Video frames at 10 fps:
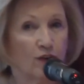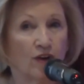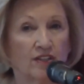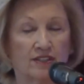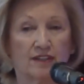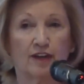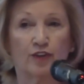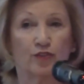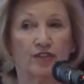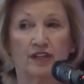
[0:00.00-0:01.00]
across the
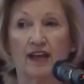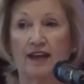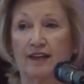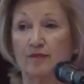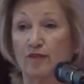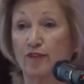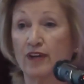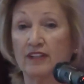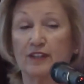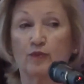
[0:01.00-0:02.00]
country, and
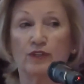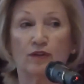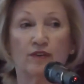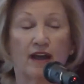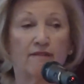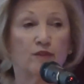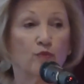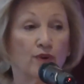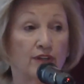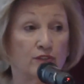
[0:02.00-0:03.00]
frankly, we don't have the
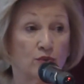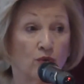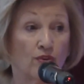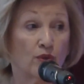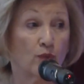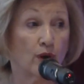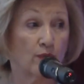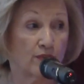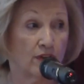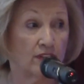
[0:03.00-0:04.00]
brains or the
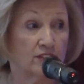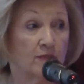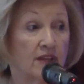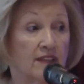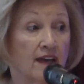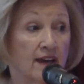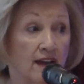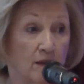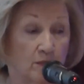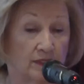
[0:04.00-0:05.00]
wherewithal to make that
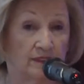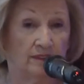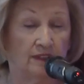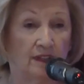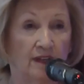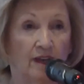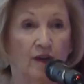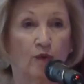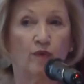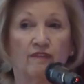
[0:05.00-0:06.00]
happen.
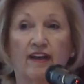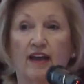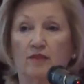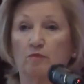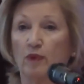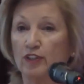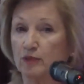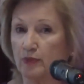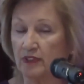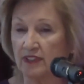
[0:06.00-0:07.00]
We've had
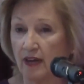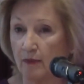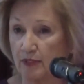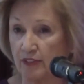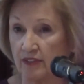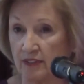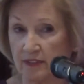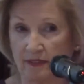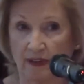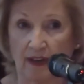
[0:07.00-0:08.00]
multiple adoptions
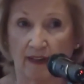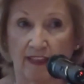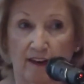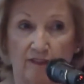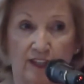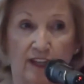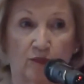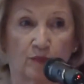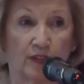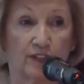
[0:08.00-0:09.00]
that have taken
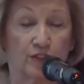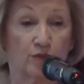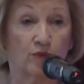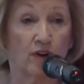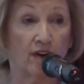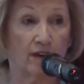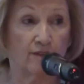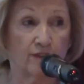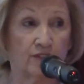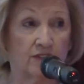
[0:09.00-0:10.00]
place through our
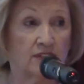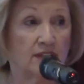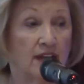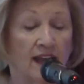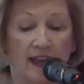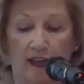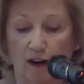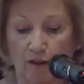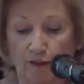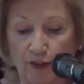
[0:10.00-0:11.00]
efforts, and our
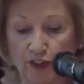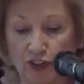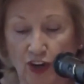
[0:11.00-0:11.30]
first